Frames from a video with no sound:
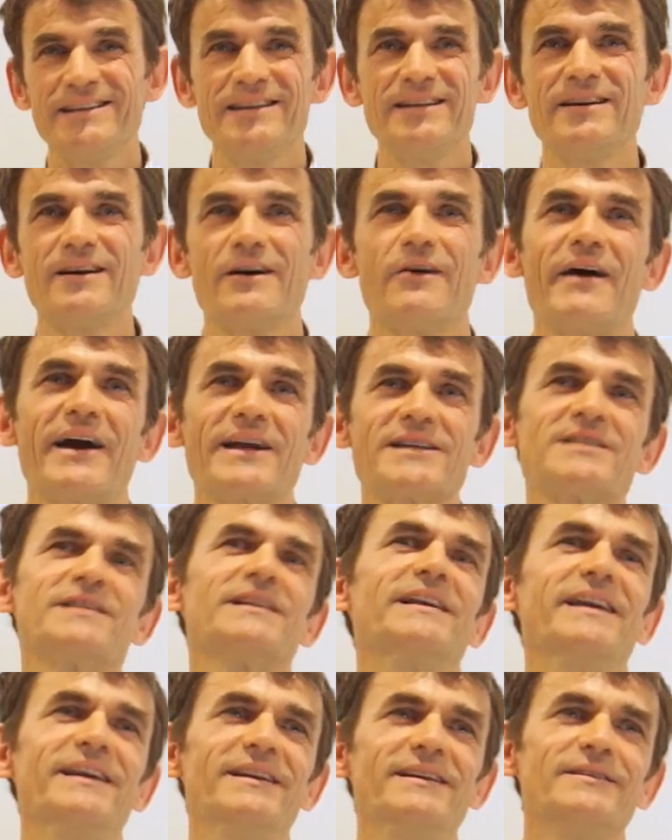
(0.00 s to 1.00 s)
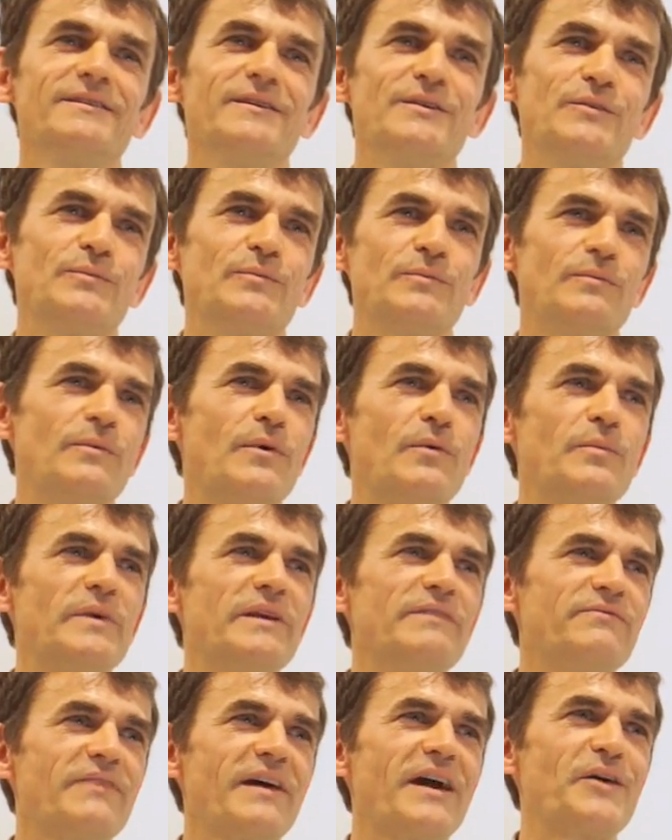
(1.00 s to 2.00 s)
You know, actually what
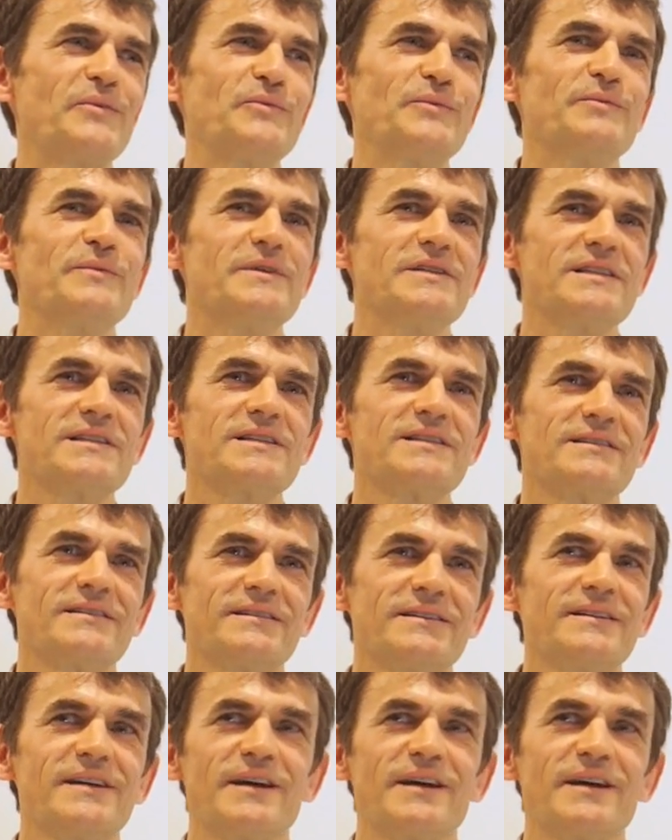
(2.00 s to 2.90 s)
we found was,